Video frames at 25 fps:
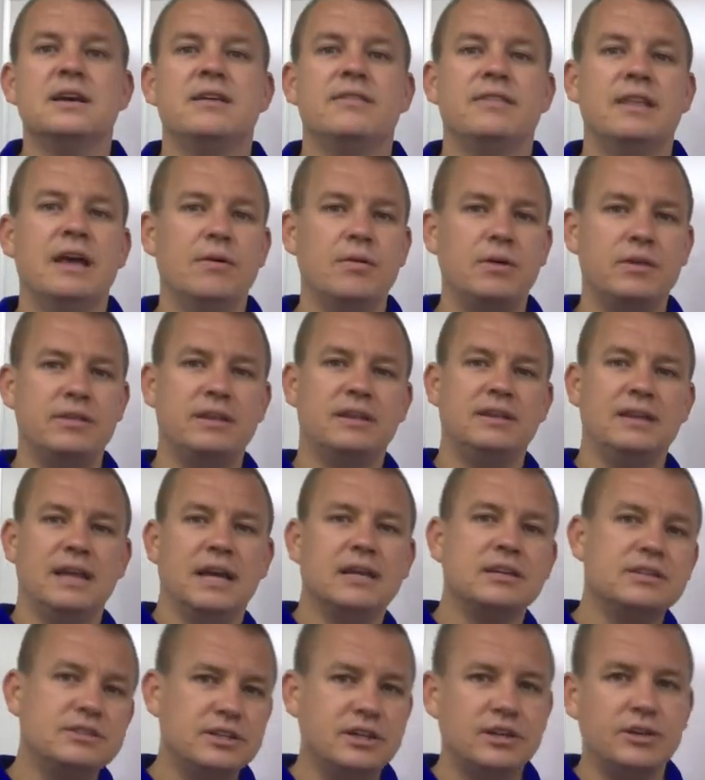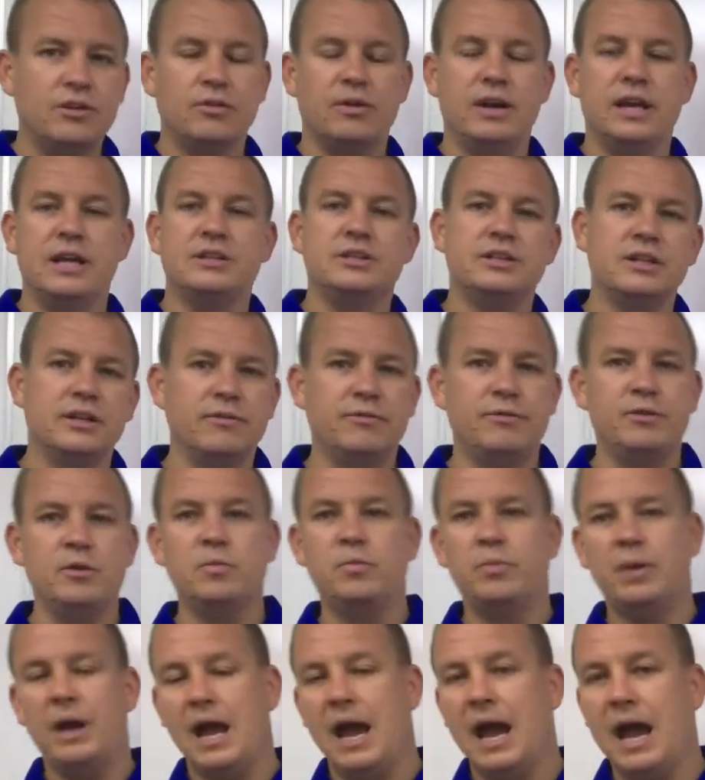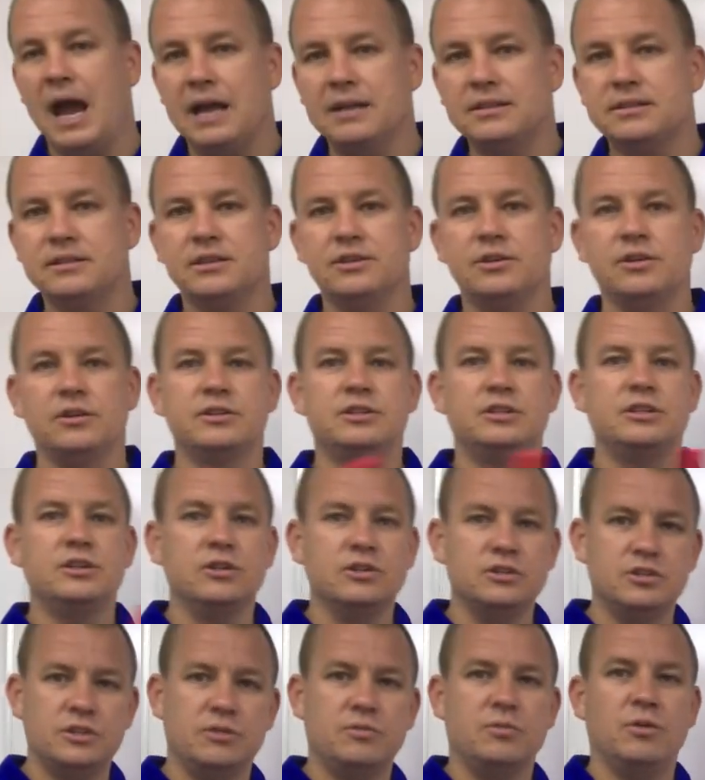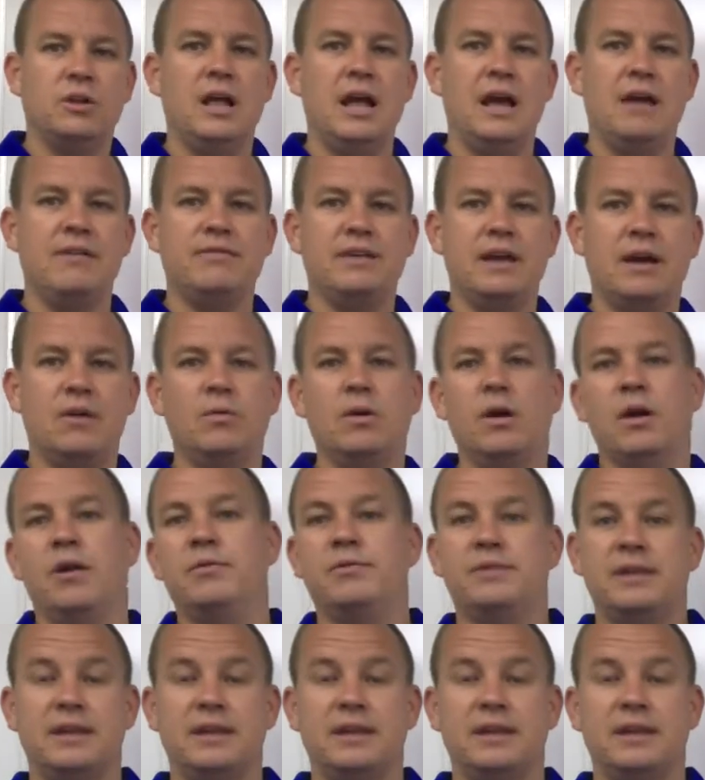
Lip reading: That way the next generation, if you pass, then your children will have that wealth.